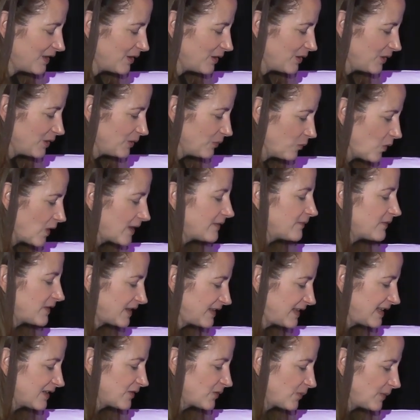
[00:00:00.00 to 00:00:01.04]
one of the
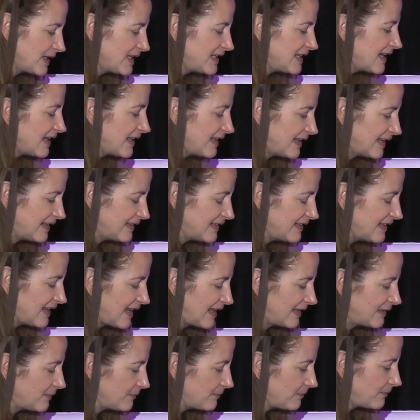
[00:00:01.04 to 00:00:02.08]
things we did, and
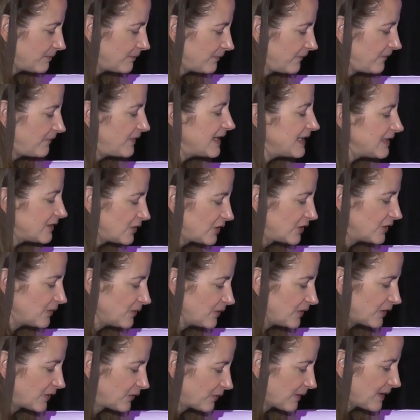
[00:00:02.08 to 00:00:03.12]
it fit to
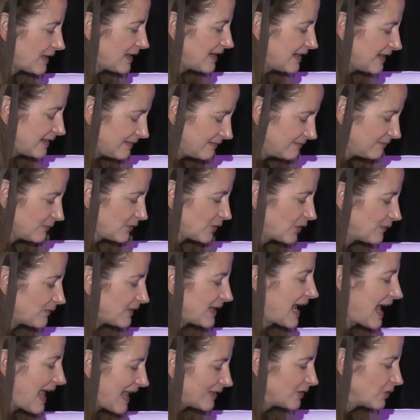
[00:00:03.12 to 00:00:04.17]
the three sort of
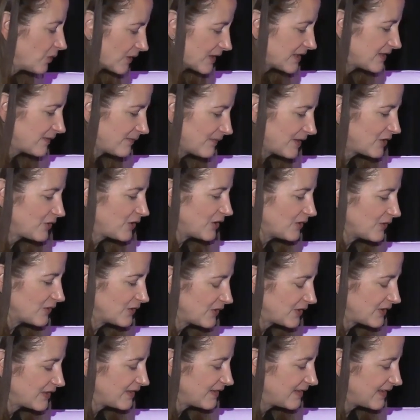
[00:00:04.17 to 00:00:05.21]
categories of
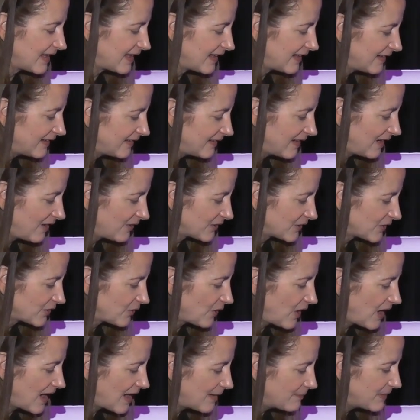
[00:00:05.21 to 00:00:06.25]
issues that I'll
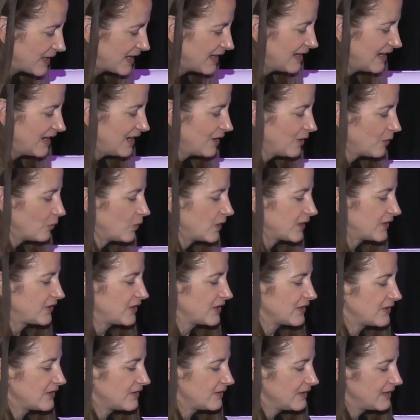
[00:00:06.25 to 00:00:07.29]
describe, was to
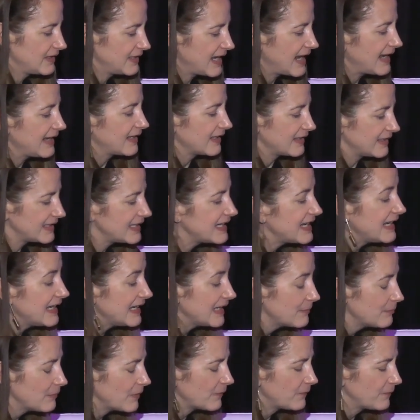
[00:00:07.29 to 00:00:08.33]
take a
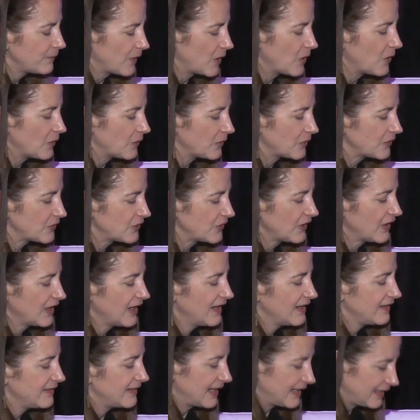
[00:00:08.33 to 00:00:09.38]
team of folks
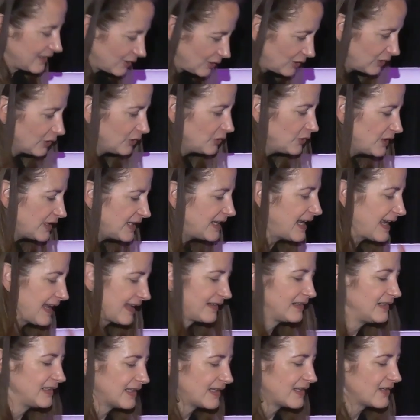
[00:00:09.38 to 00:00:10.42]
that included
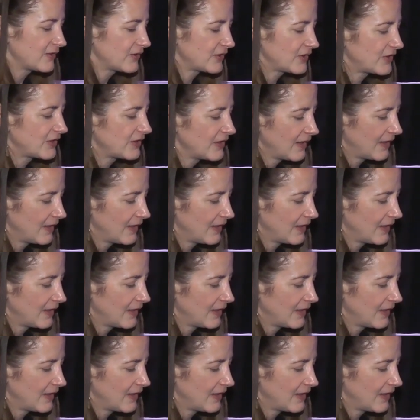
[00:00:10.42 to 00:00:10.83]
analysts,